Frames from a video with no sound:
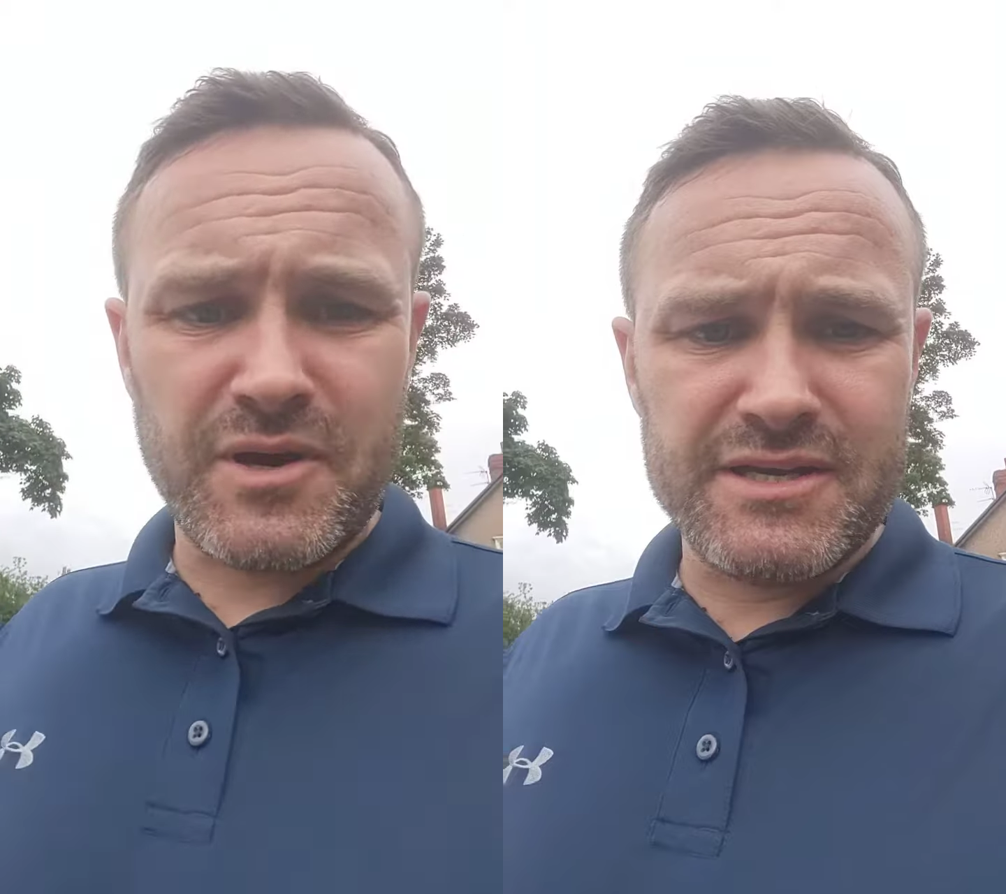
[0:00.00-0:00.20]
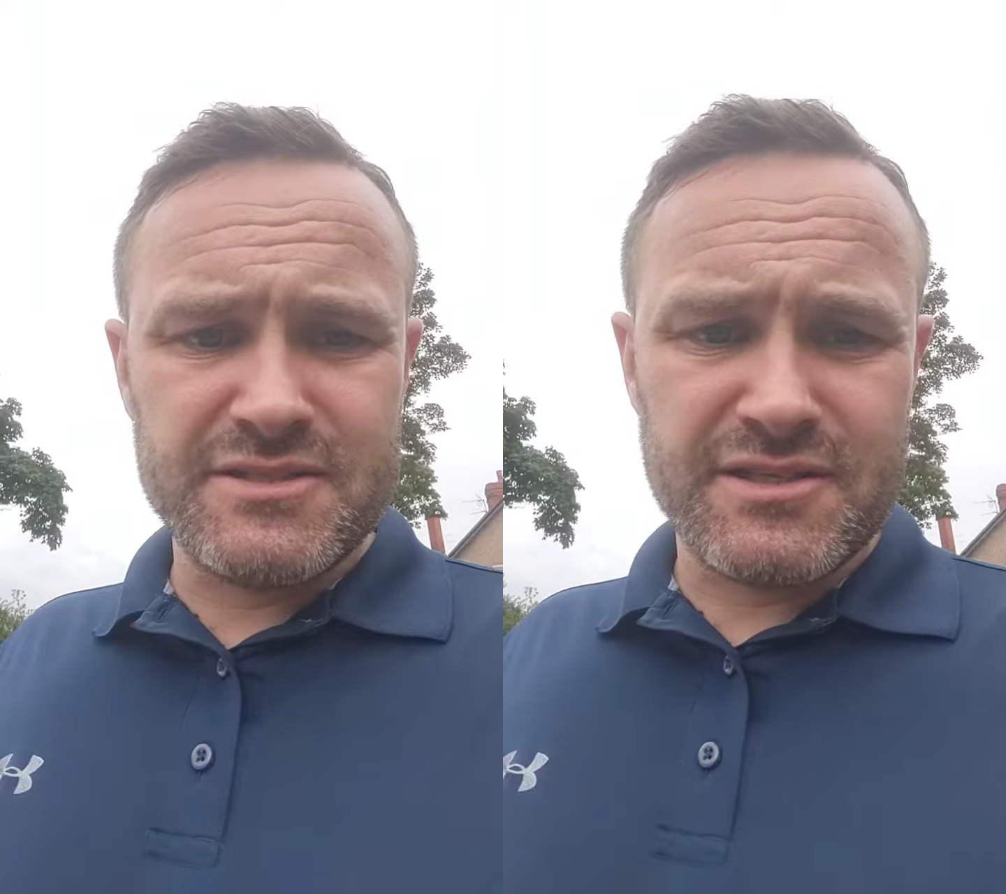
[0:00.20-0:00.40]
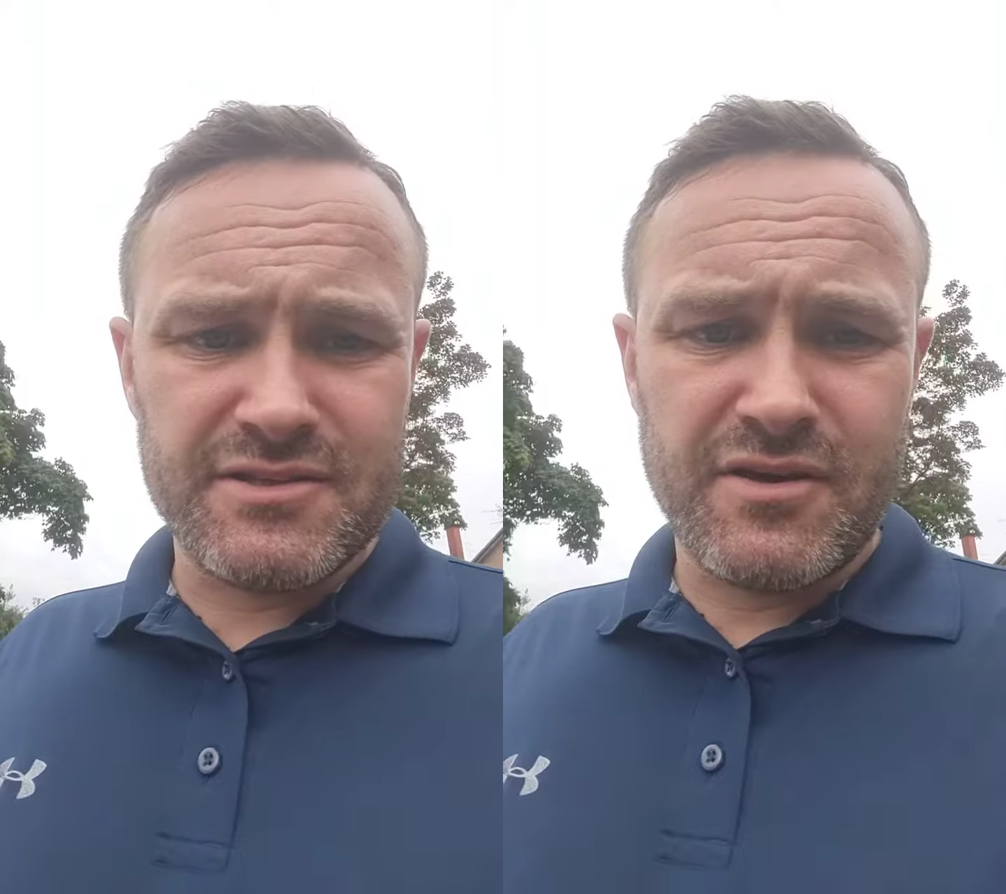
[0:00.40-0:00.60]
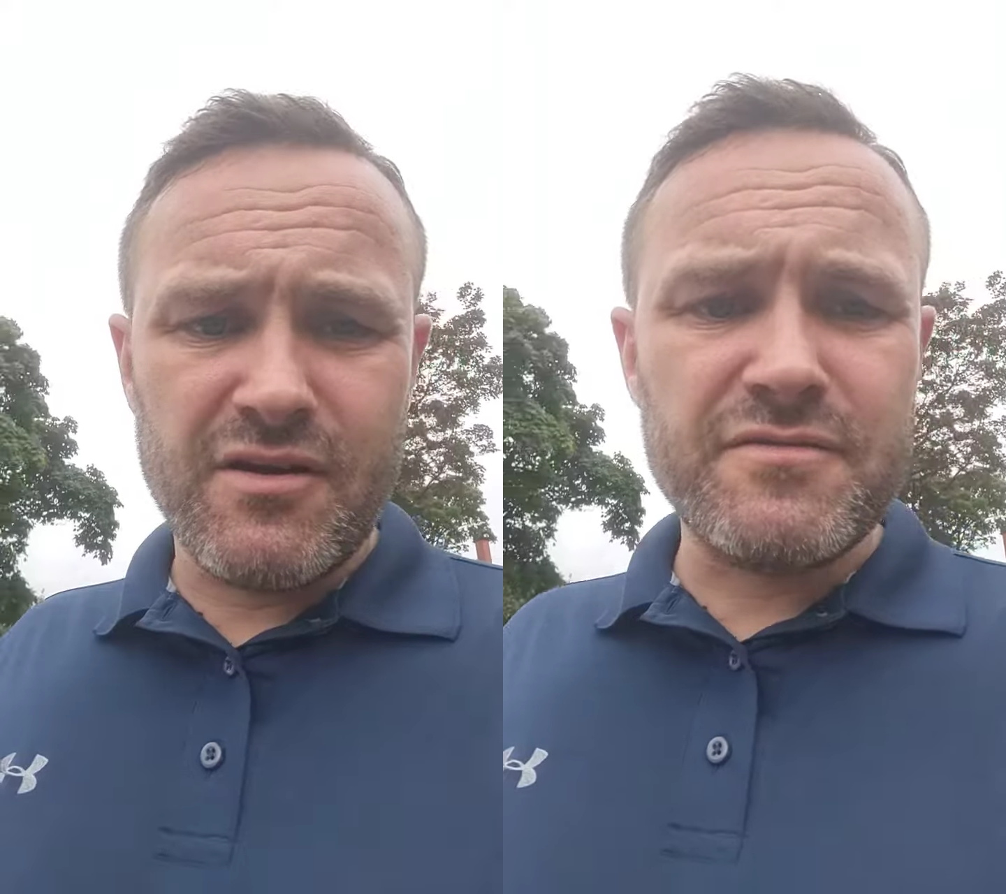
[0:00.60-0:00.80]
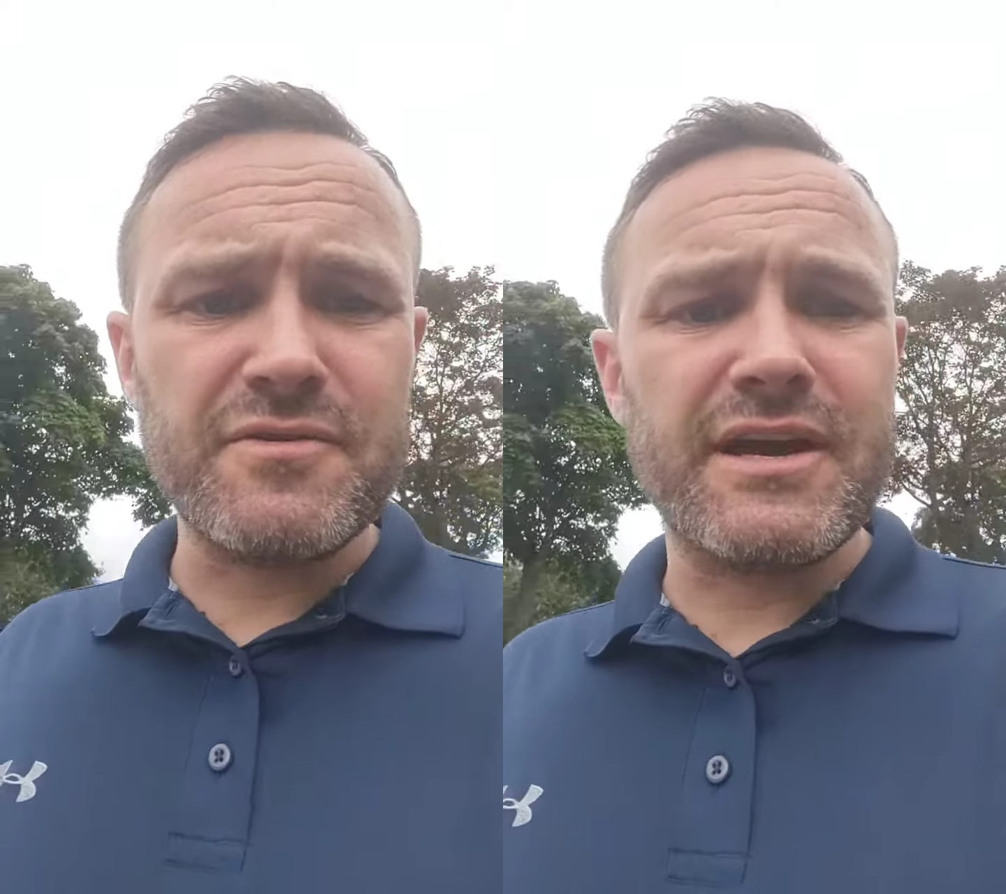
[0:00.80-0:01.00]
based in
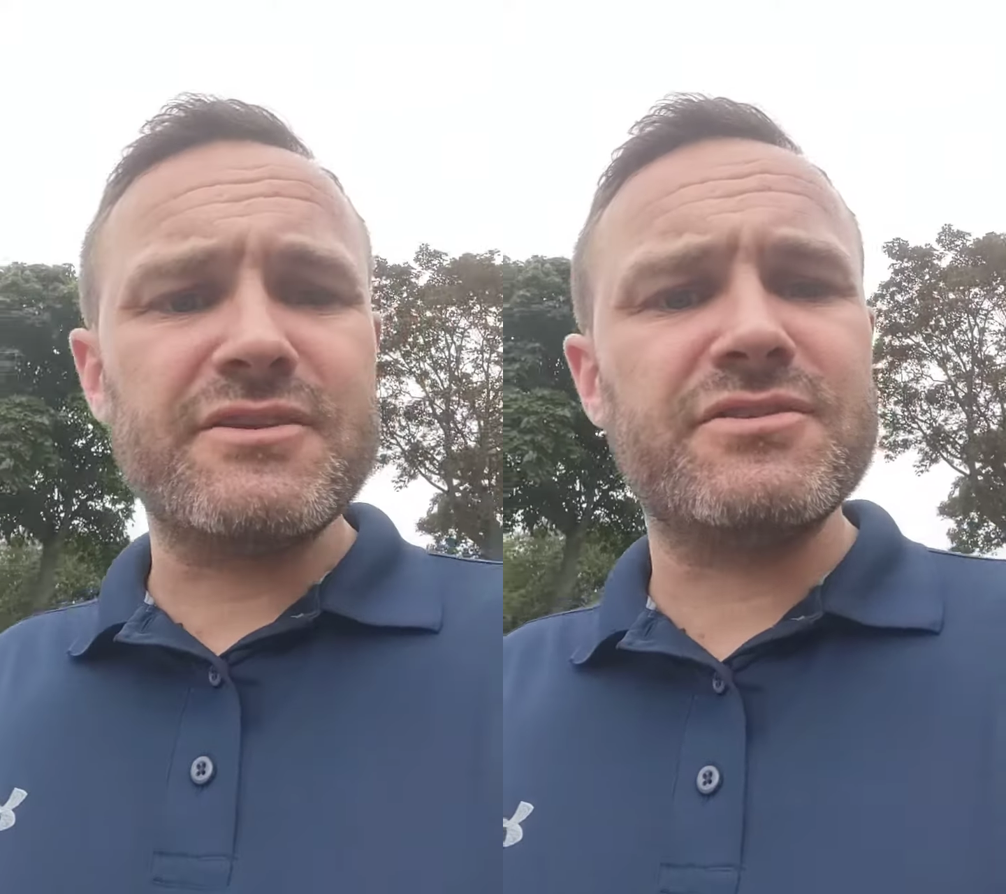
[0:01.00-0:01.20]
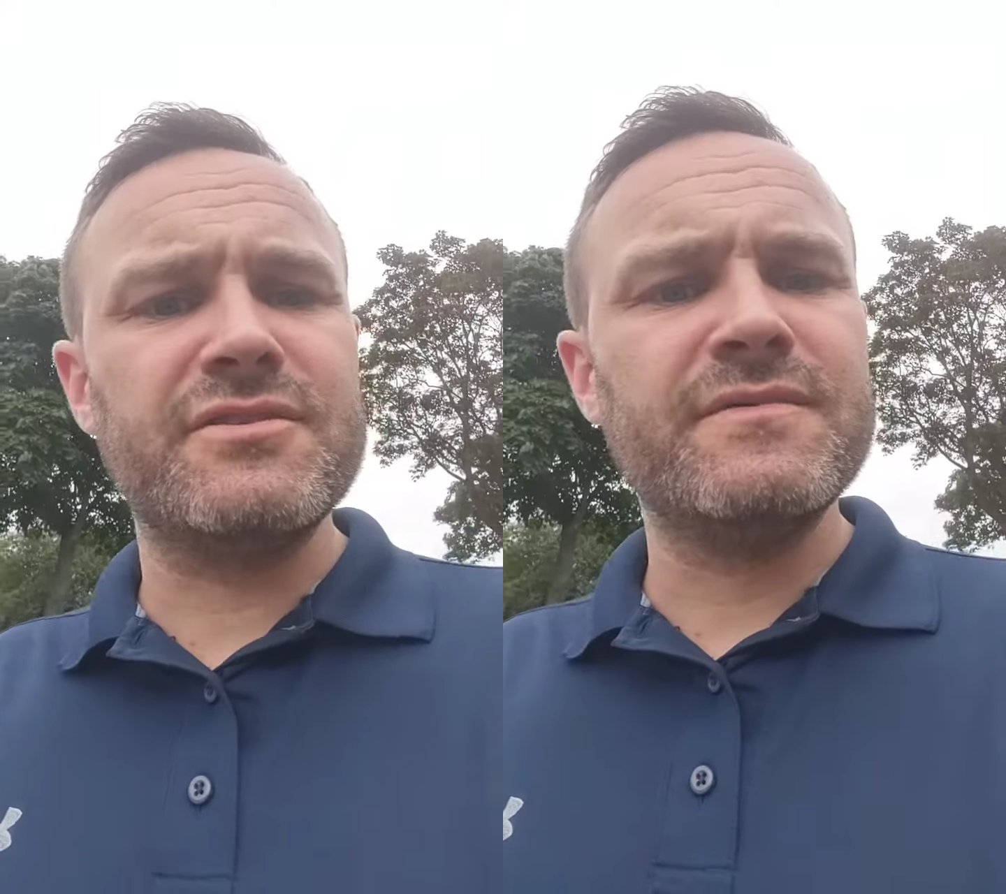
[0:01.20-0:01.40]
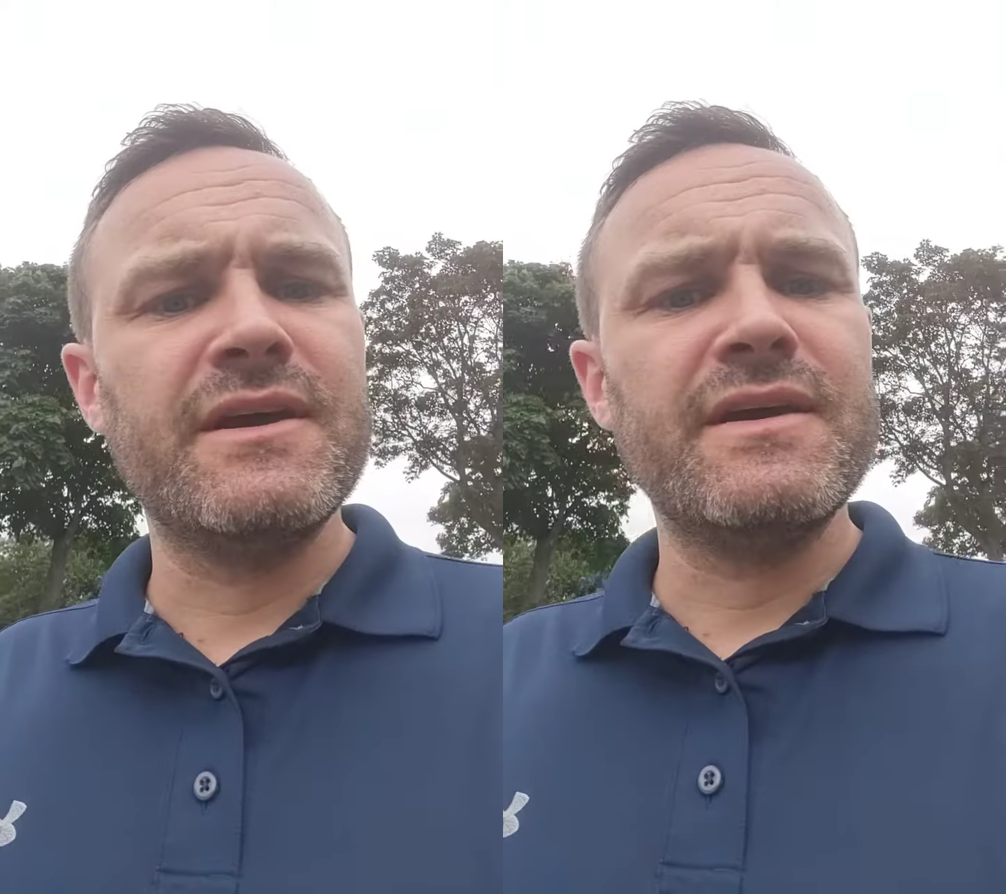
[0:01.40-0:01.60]
Northwich.